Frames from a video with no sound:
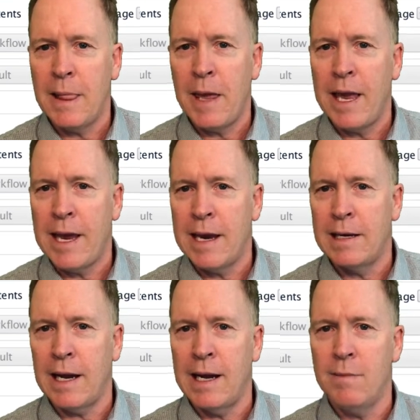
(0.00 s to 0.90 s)

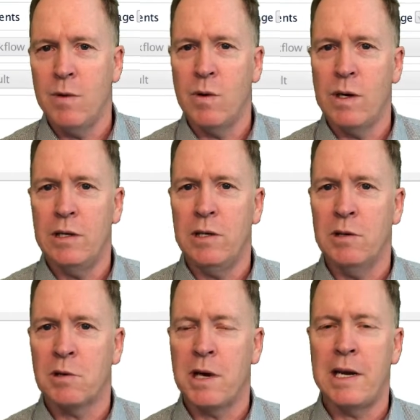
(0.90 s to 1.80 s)
and I'm going to
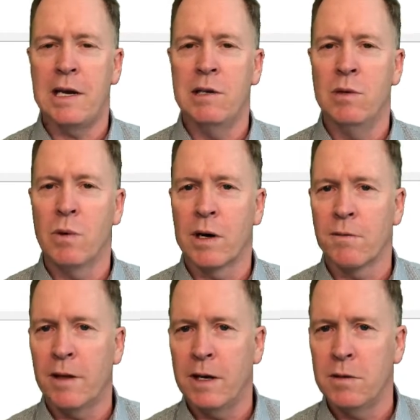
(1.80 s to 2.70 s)
create a new
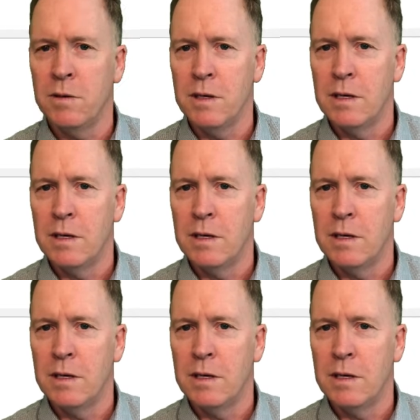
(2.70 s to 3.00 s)
workflow.